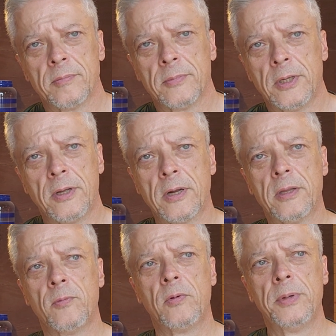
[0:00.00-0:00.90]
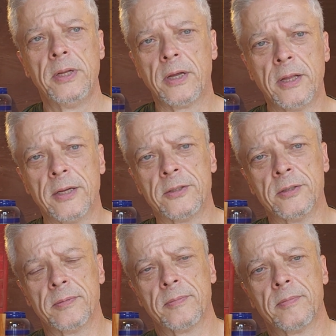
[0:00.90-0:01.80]
A lot of them will be neglected.
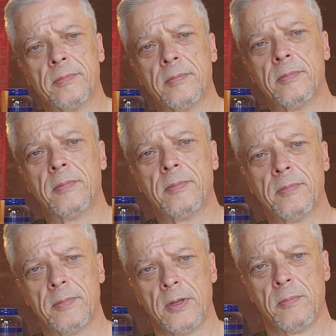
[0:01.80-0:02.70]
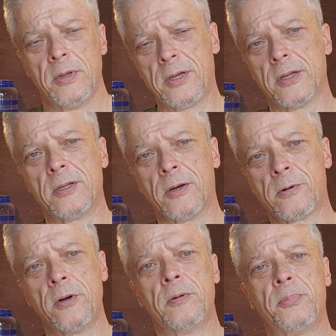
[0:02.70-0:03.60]
Because the
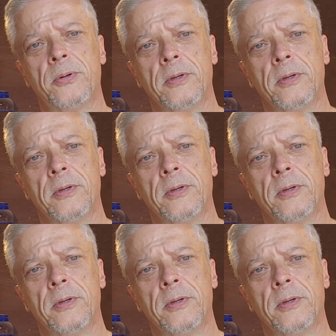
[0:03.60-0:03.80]
group,